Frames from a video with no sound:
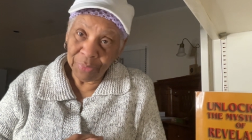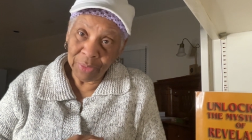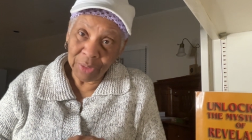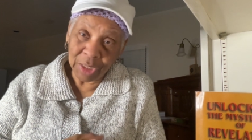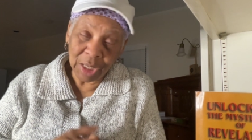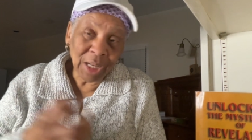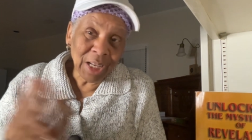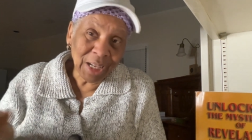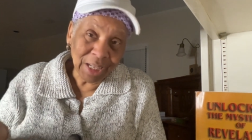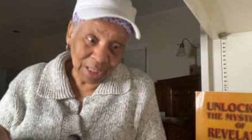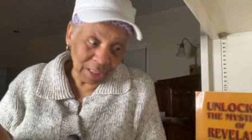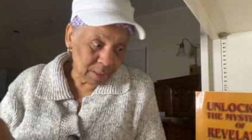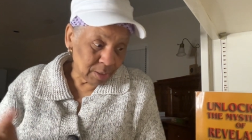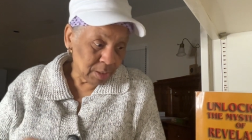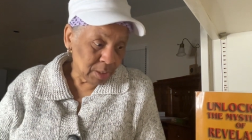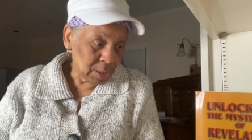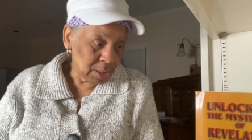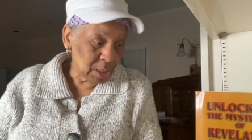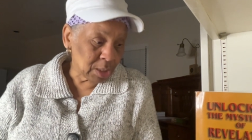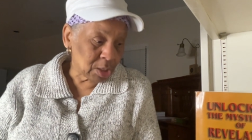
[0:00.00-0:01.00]
Clearly,
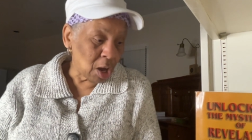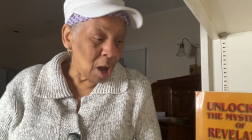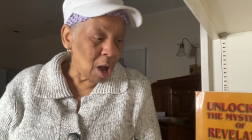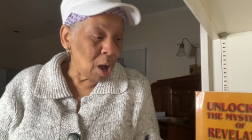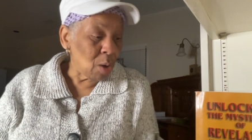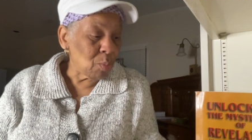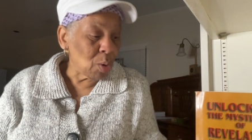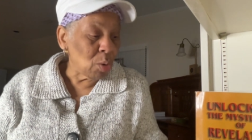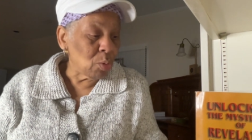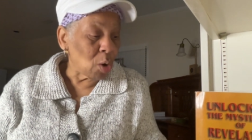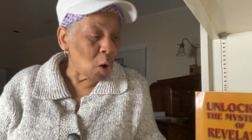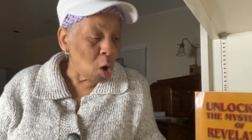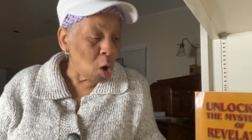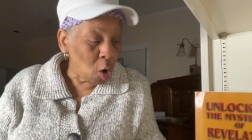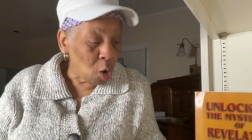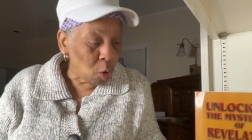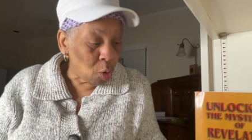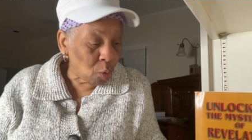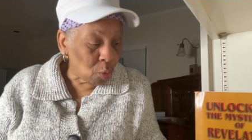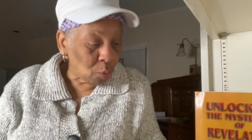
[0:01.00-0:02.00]
God wants
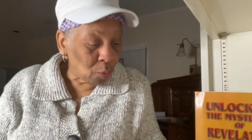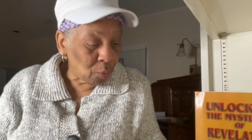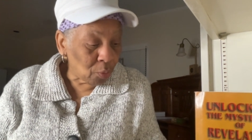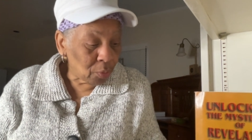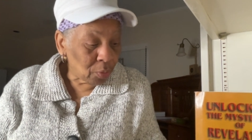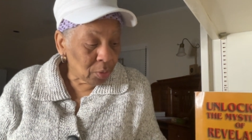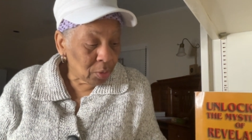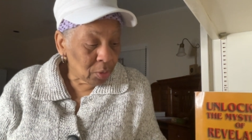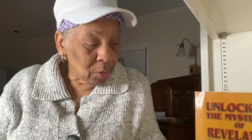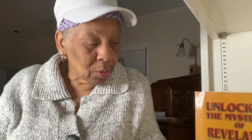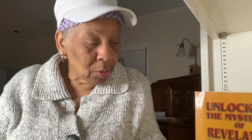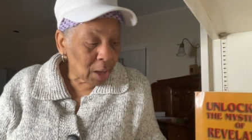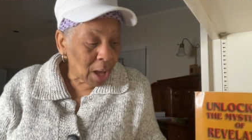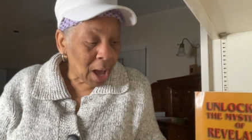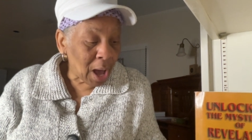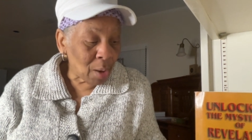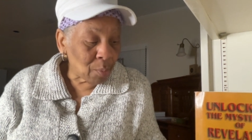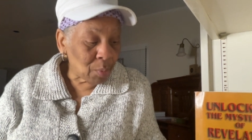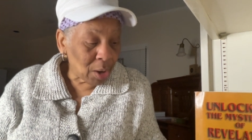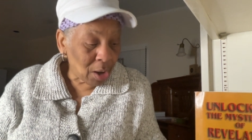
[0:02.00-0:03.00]
all
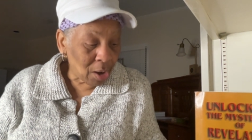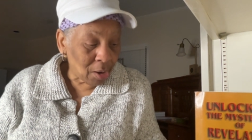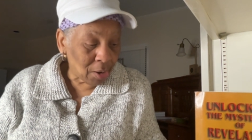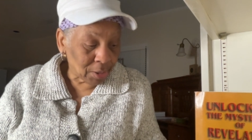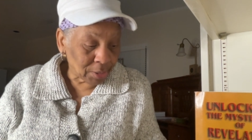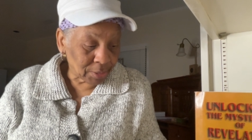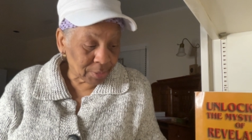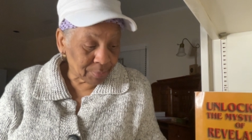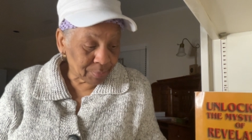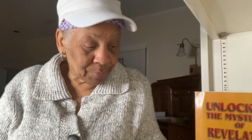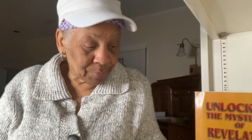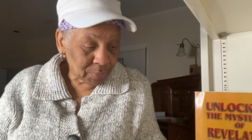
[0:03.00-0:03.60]
our hearts.